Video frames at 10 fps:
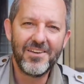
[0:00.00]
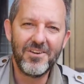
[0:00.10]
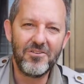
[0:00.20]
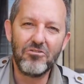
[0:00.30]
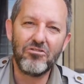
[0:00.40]

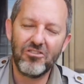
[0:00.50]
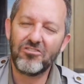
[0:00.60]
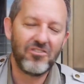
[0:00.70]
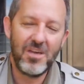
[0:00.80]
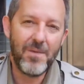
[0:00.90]
You should
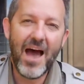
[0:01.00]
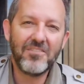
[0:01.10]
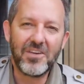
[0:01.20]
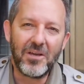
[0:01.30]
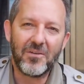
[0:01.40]
just keep
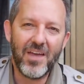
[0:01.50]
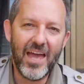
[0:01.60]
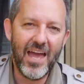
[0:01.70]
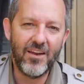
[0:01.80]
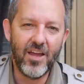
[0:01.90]
asking,
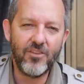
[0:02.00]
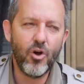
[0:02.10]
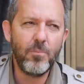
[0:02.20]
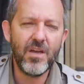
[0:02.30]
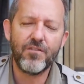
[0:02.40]
and
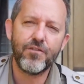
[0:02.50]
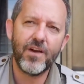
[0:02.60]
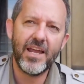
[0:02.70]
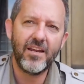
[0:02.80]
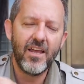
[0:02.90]
don't be
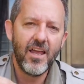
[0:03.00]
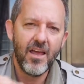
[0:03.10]
afraid.